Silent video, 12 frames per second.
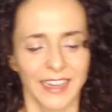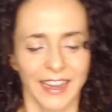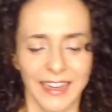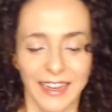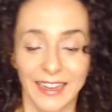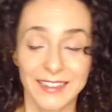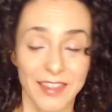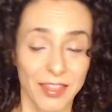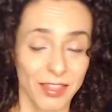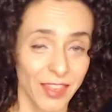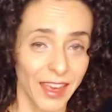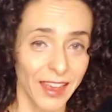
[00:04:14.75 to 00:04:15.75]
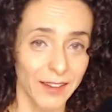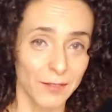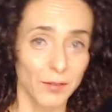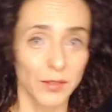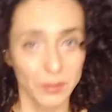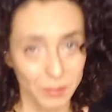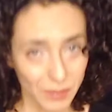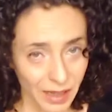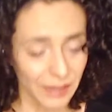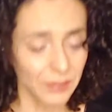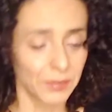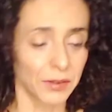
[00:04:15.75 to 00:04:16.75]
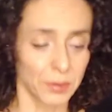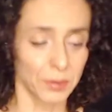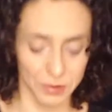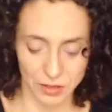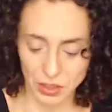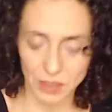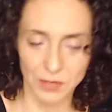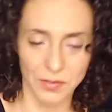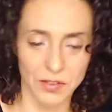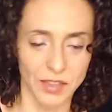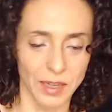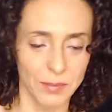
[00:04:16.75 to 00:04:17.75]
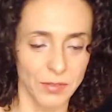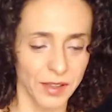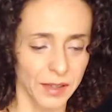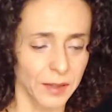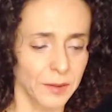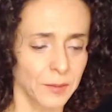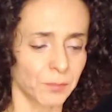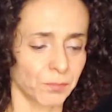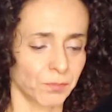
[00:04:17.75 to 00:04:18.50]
And then kind of a repetition of the same thing.